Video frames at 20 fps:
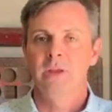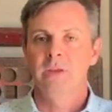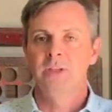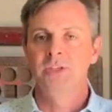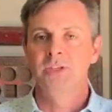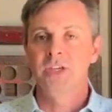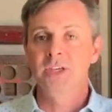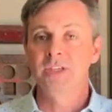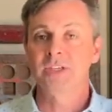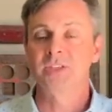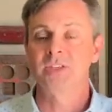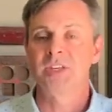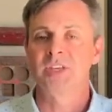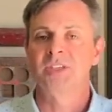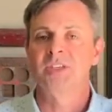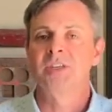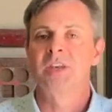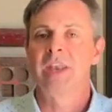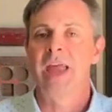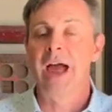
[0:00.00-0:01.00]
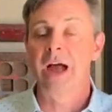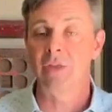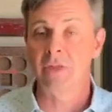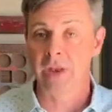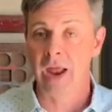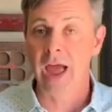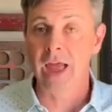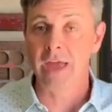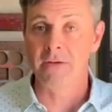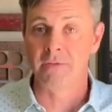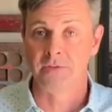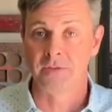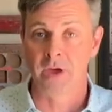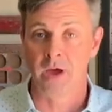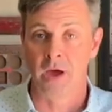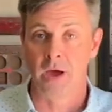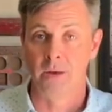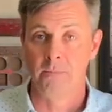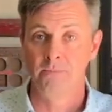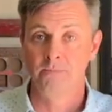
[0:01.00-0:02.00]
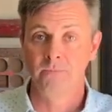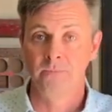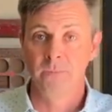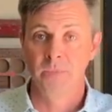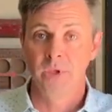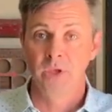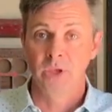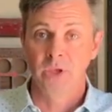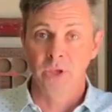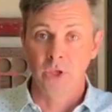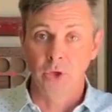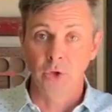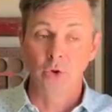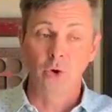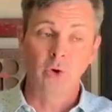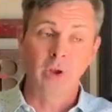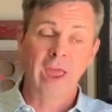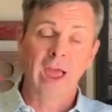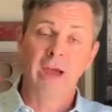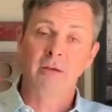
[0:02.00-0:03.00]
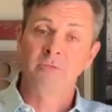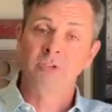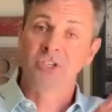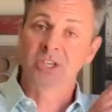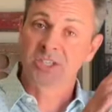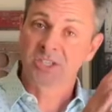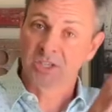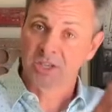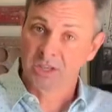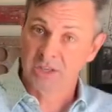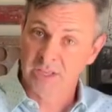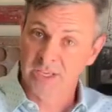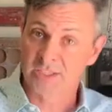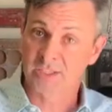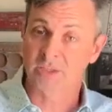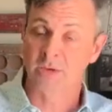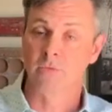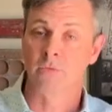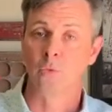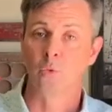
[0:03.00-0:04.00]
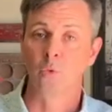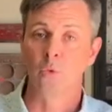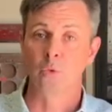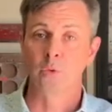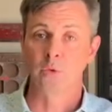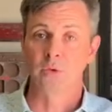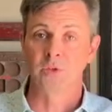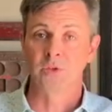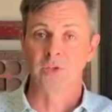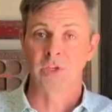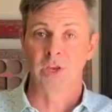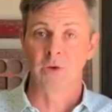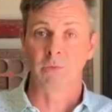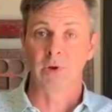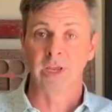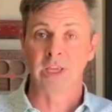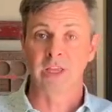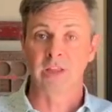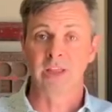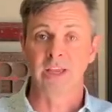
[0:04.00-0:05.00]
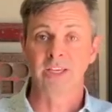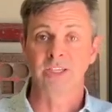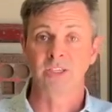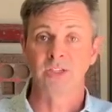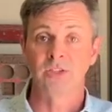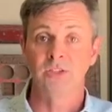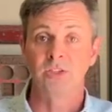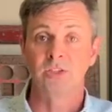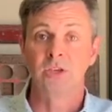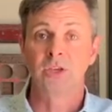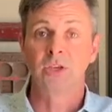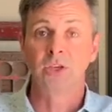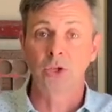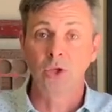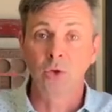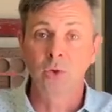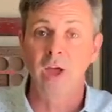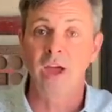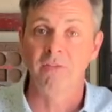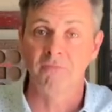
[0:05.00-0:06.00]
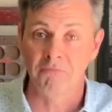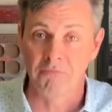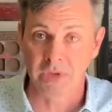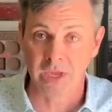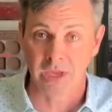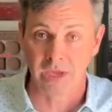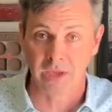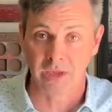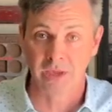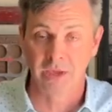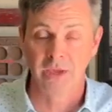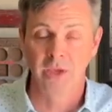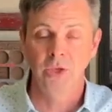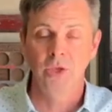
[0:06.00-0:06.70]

Jesus says, Now that I have come, you don't have just a list of rules and regulations, you have me.